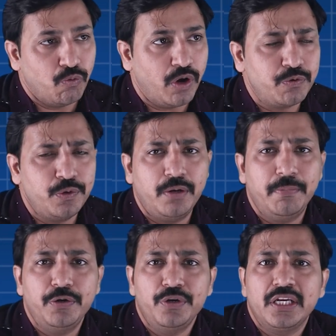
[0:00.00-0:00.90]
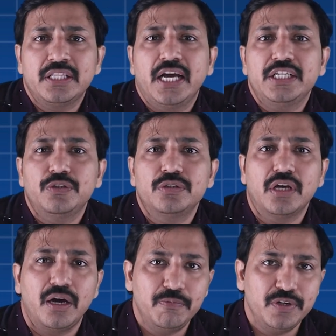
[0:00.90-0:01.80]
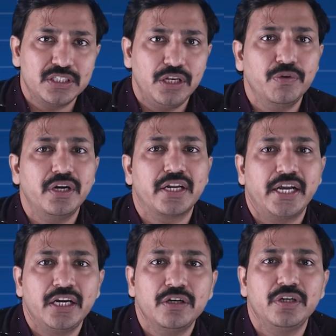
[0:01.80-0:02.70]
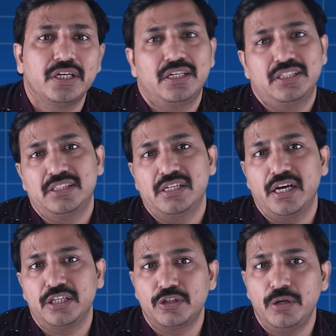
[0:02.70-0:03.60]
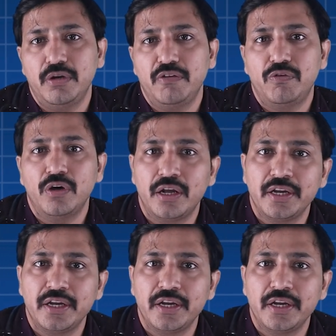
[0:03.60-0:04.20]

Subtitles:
What we will be doing in the ICUs, obviously we are trying to increase the diastolic blood flow